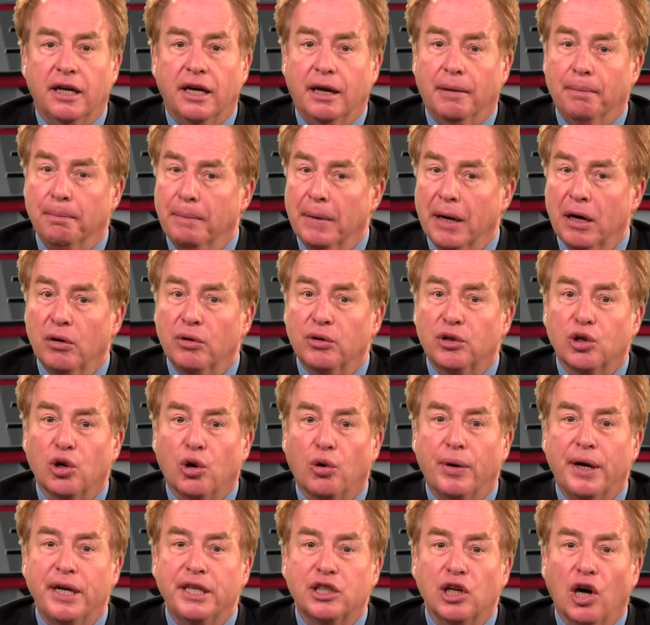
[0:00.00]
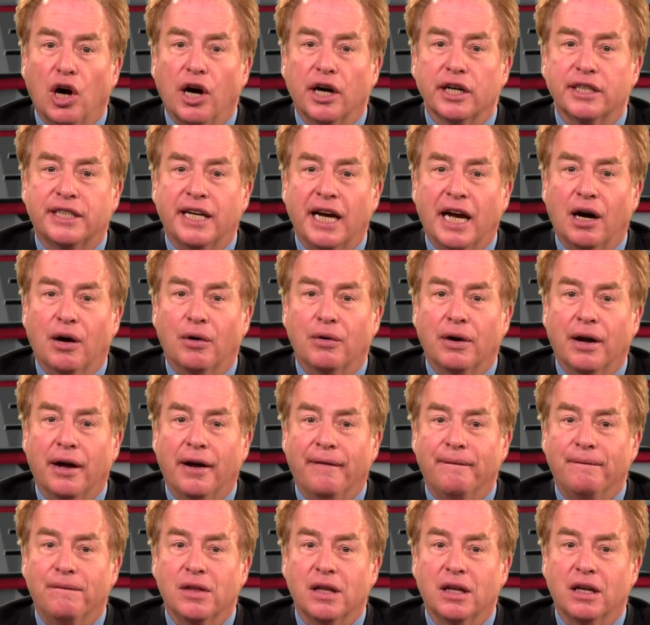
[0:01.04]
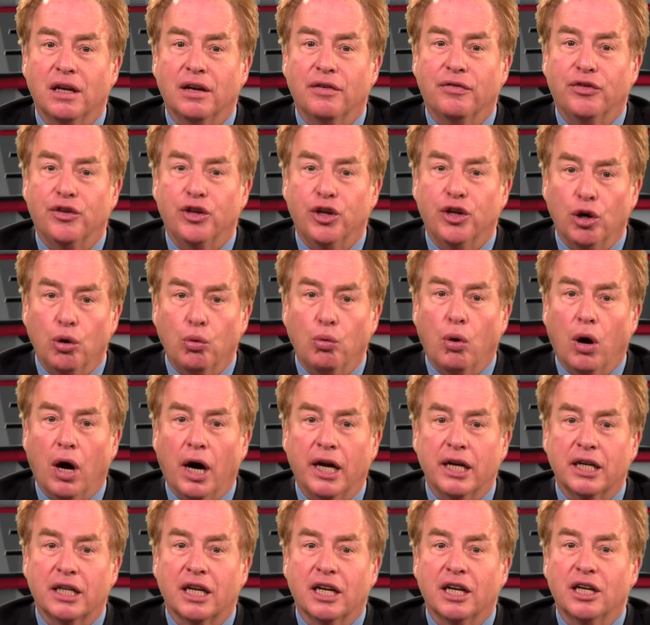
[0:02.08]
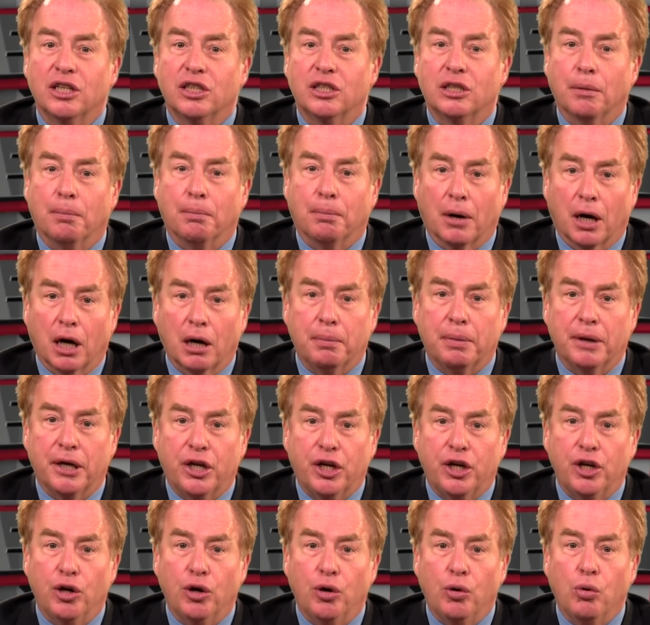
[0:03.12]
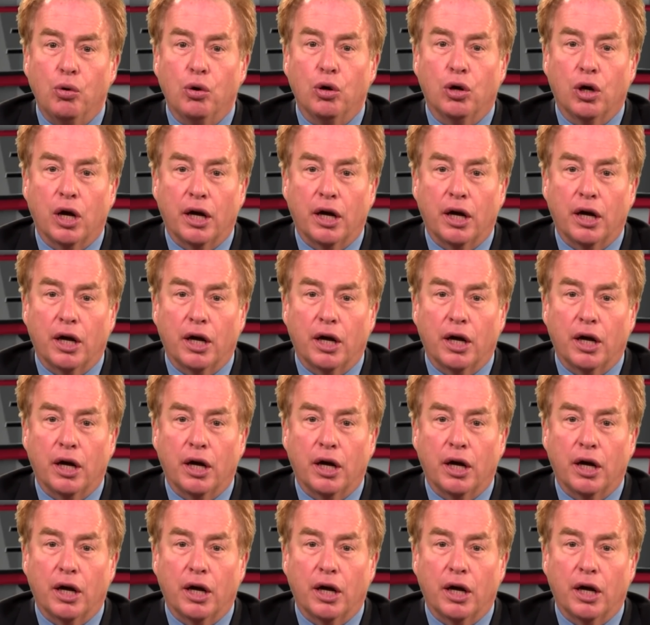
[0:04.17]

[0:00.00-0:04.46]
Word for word: And Mayor Tory's Hogtown, if you want to barbecue.